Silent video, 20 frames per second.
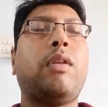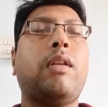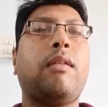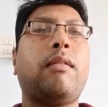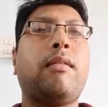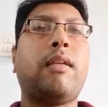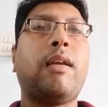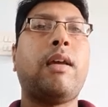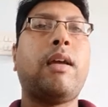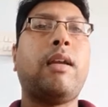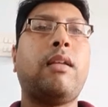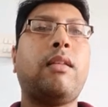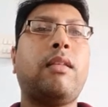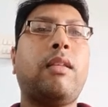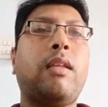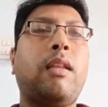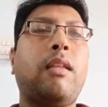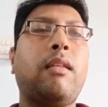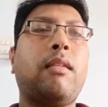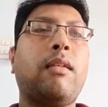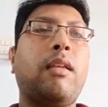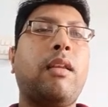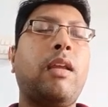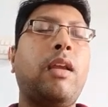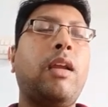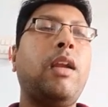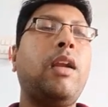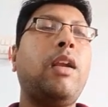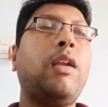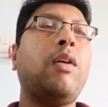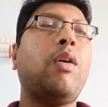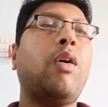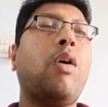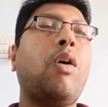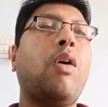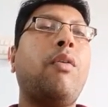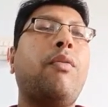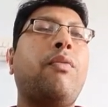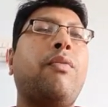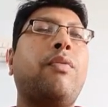is that there is a need
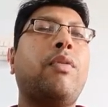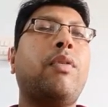of